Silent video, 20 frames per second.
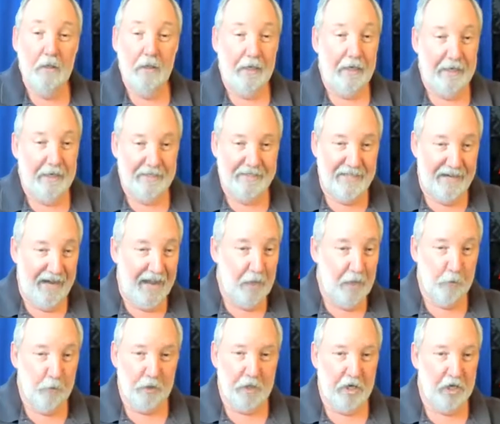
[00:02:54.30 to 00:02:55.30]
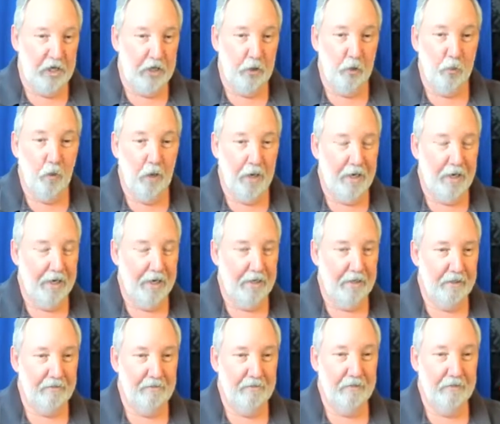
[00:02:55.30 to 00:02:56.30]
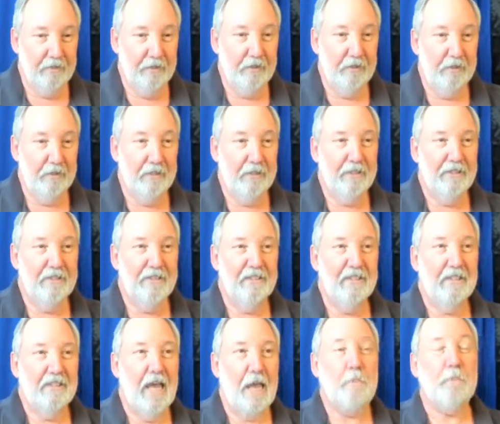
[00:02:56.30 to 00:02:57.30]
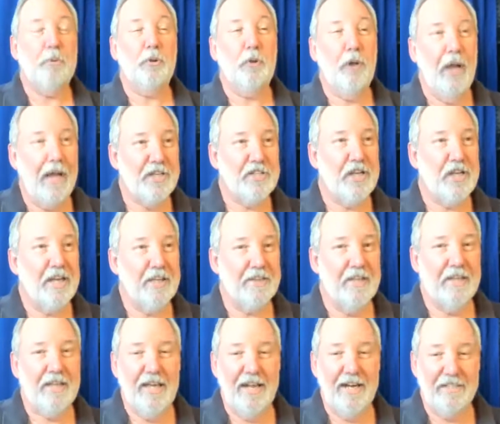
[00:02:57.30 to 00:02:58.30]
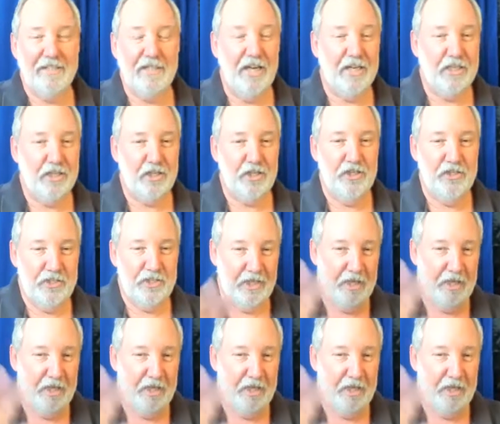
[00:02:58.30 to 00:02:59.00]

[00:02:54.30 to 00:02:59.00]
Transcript: uh, today, we're going to do uh, a project that kind of touches